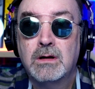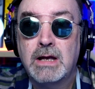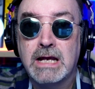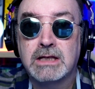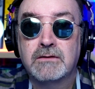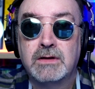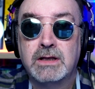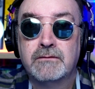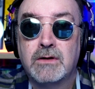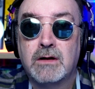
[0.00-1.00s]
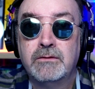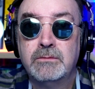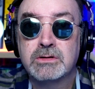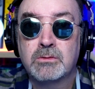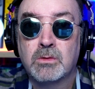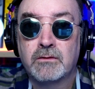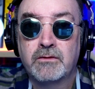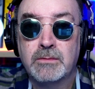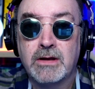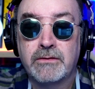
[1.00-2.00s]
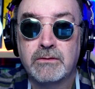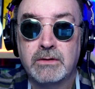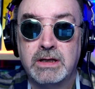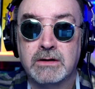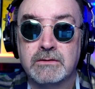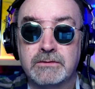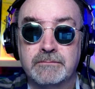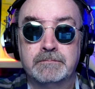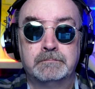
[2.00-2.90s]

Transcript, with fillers: actively involved in the music world for about 30 years.